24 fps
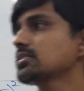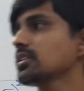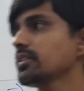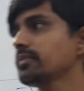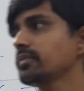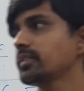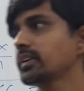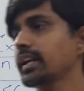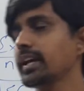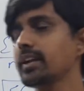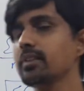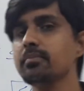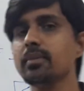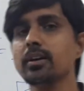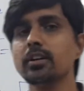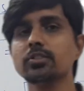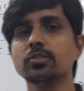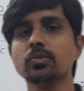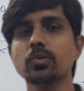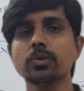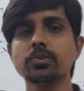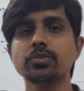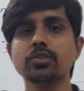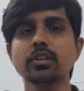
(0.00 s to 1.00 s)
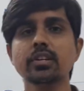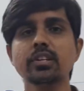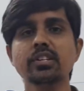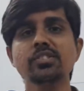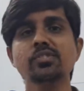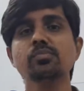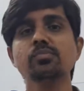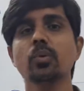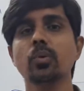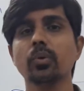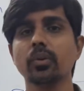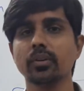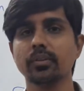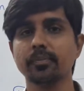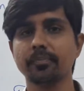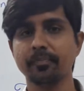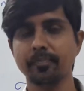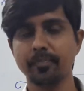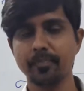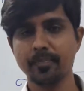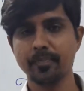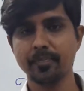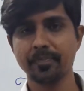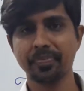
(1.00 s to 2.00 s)
of 10 marks question is more.
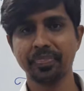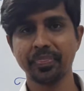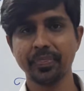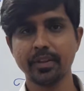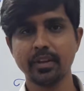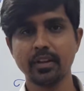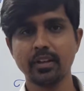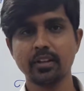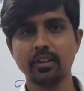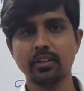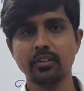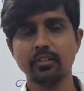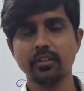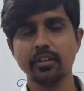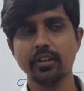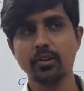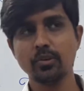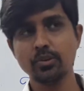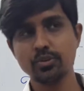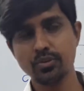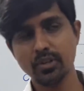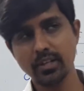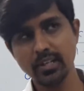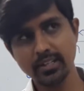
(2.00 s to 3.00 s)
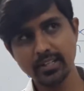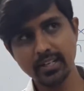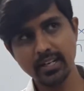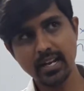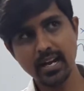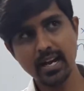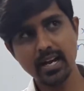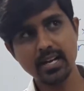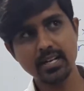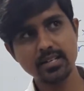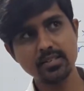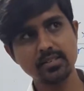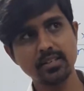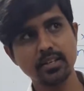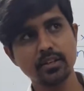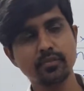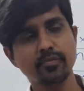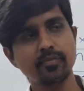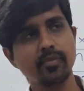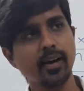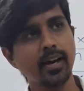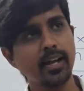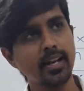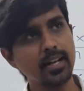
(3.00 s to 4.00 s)
Usually they will ask in
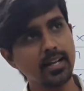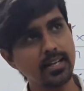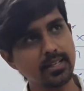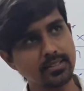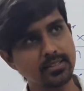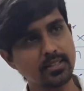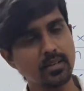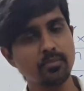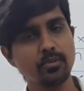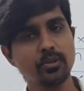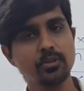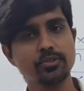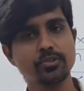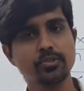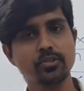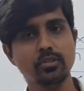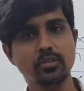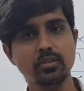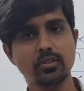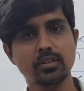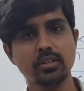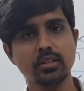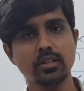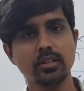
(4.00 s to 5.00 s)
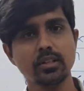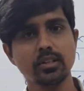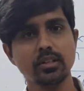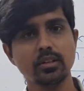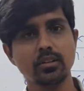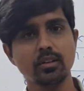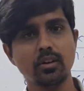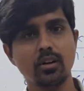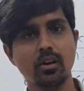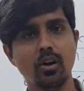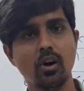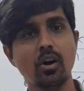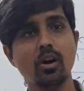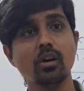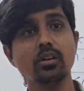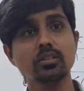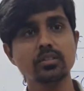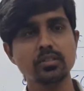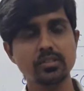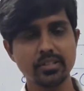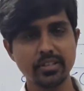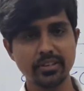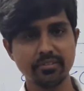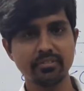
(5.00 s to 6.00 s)
final exam also on
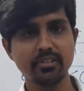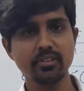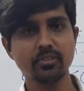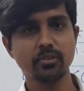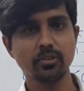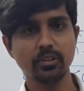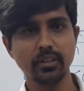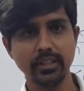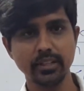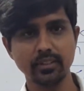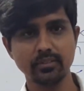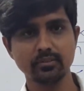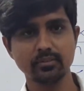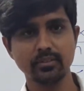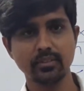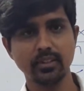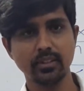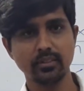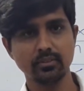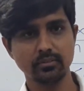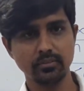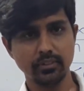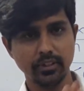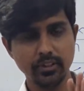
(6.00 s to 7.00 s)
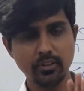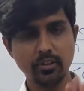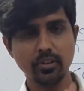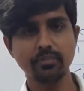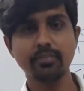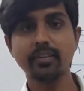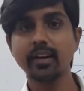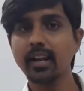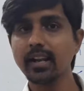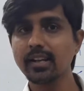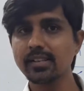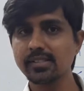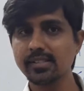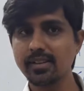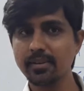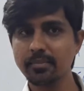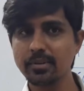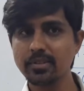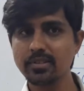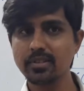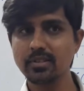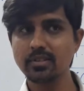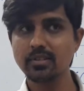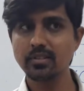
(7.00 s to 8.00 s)
CV only. In your final
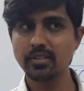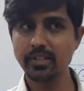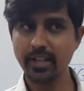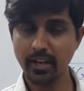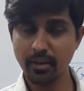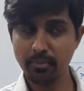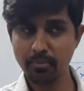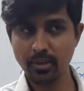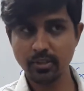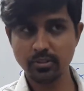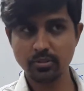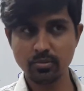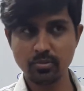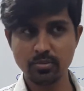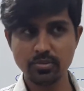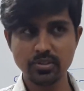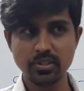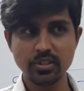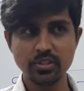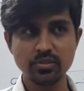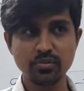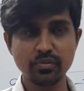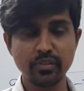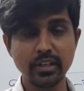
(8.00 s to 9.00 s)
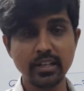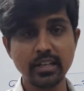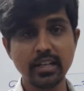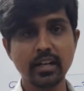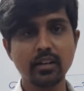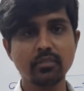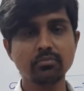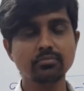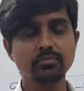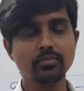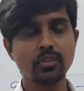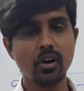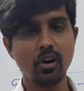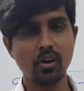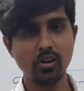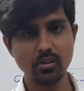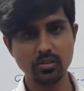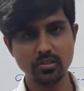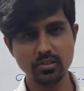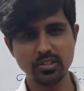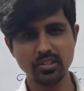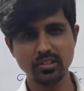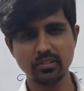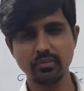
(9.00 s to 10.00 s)
examinations, 10 marks questions will come on
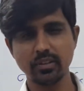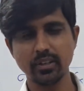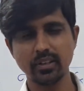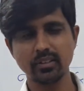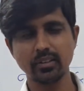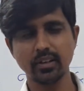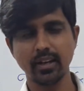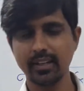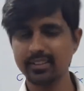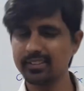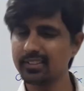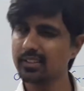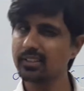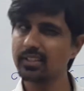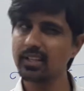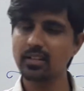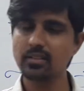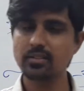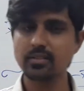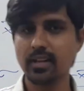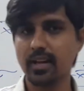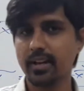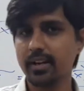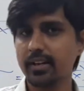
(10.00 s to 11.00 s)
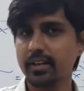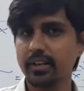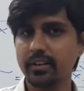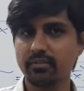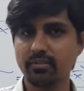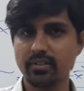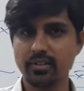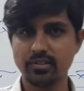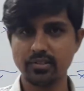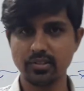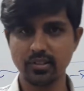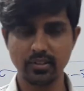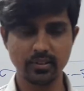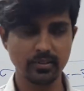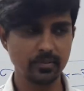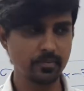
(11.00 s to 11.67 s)
CV rather than standard deviation.